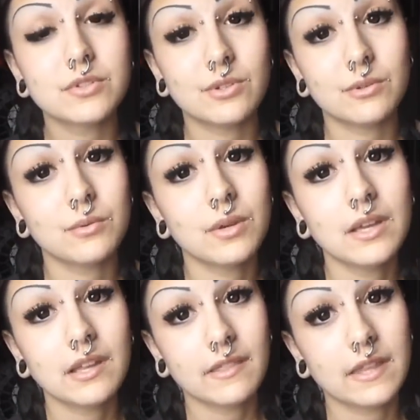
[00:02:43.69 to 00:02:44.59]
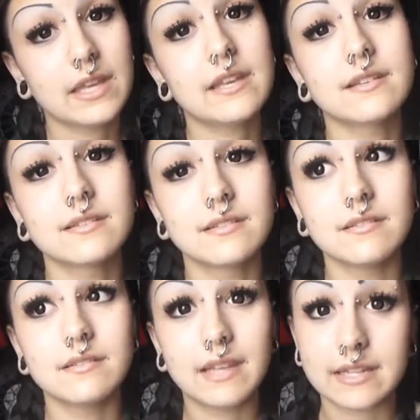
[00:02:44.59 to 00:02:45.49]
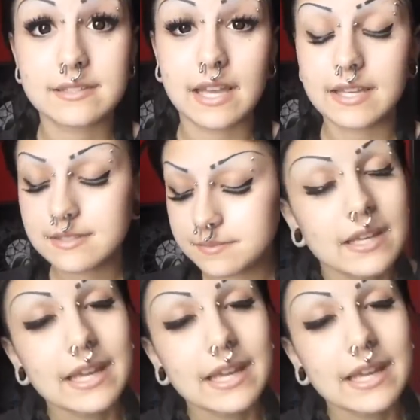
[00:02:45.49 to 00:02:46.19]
to the next size.